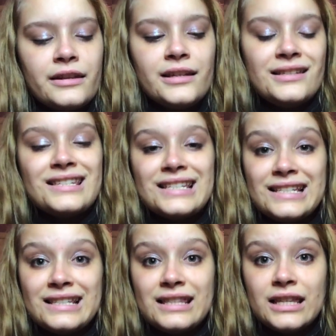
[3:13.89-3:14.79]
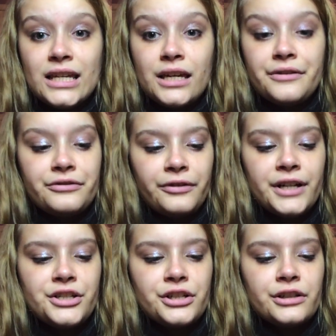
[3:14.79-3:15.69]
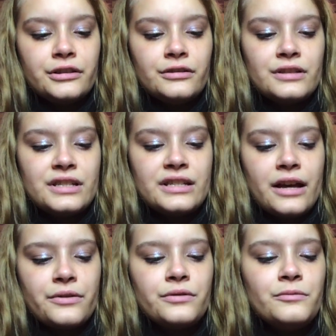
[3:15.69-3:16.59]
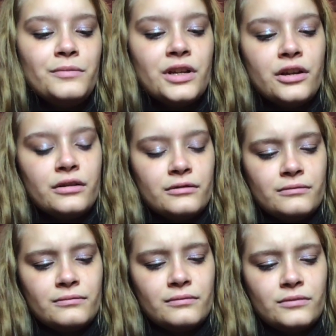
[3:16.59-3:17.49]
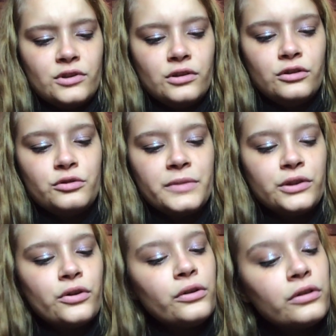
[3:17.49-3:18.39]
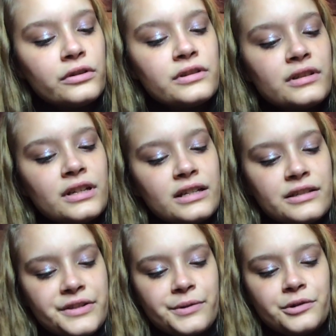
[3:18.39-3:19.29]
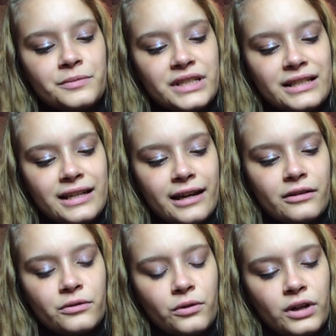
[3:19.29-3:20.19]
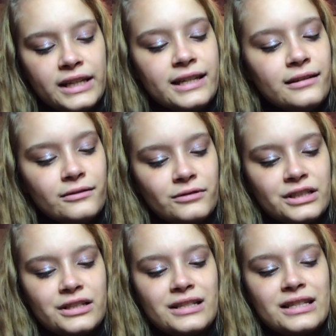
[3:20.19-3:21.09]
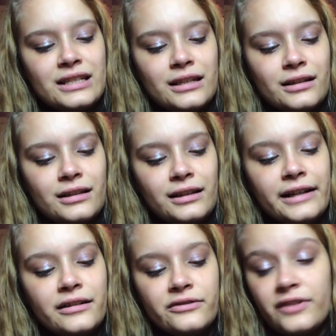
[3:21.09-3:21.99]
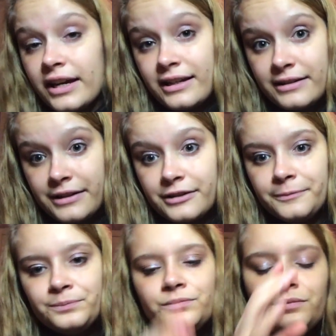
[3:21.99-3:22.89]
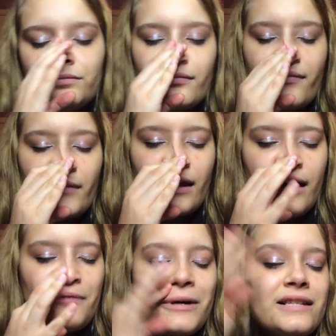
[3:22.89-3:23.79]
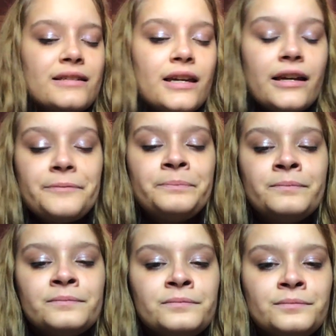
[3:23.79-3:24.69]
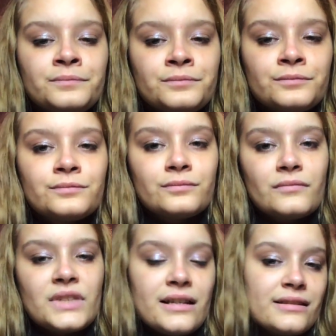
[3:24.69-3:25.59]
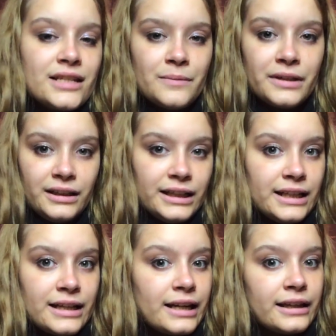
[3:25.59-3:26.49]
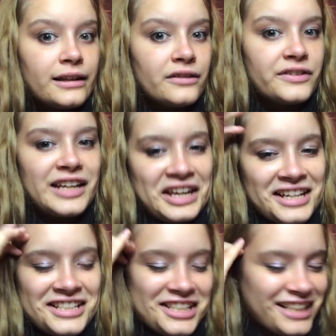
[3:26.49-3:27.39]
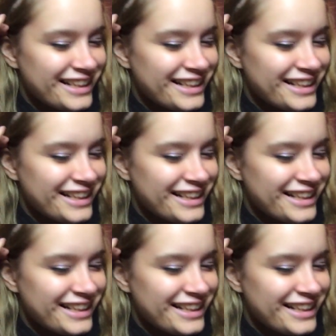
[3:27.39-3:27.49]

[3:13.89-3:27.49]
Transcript: This is the French Girl Serum Lumineux Serum de Necholi, which is the clarifying serum. And my skin doesn't typically need any clarification.